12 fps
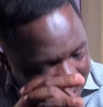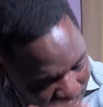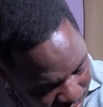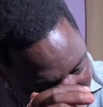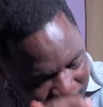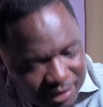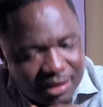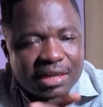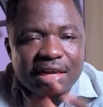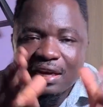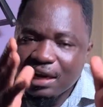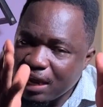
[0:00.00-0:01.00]
Yes,
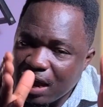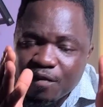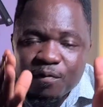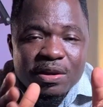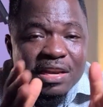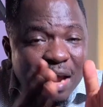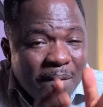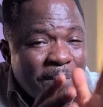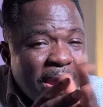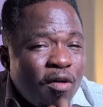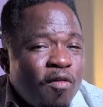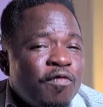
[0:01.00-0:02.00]
there have been
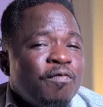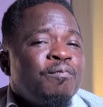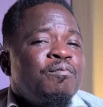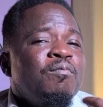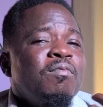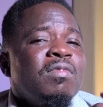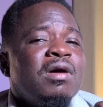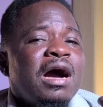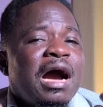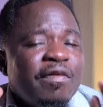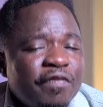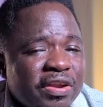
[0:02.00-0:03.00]
number of
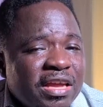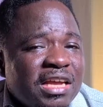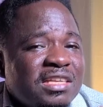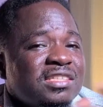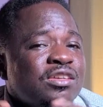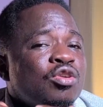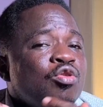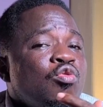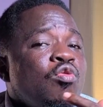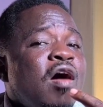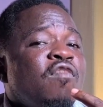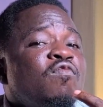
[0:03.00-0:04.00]
Africans
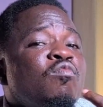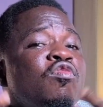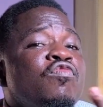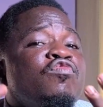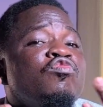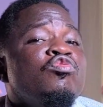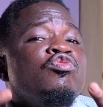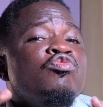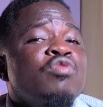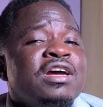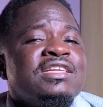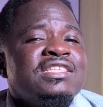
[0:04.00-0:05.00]
who have moved to
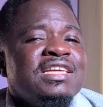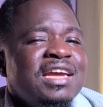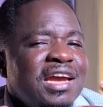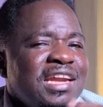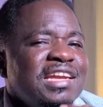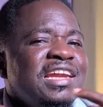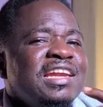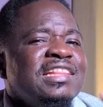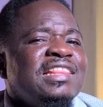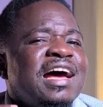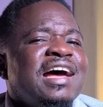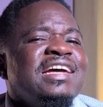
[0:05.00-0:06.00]
US and they
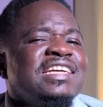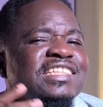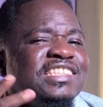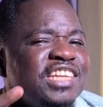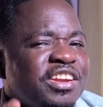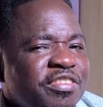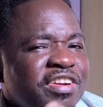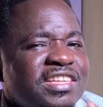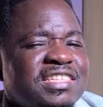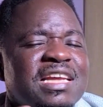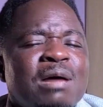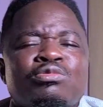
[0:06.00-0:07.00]
later
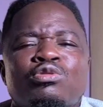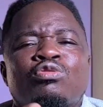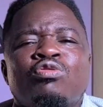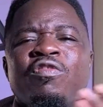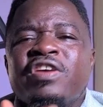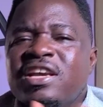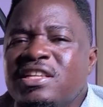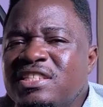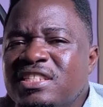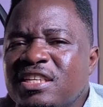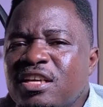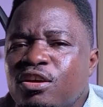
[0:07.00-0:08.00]
generate some sort of
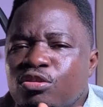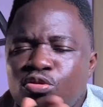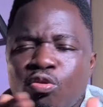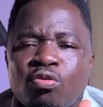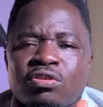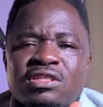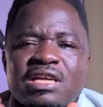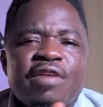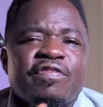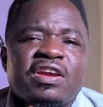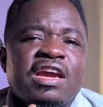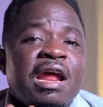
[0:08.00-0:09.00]
hate towards
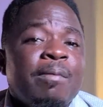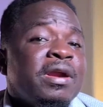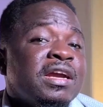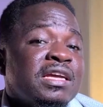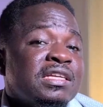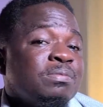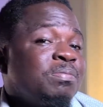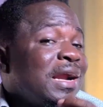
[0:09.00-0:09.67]
African Americans.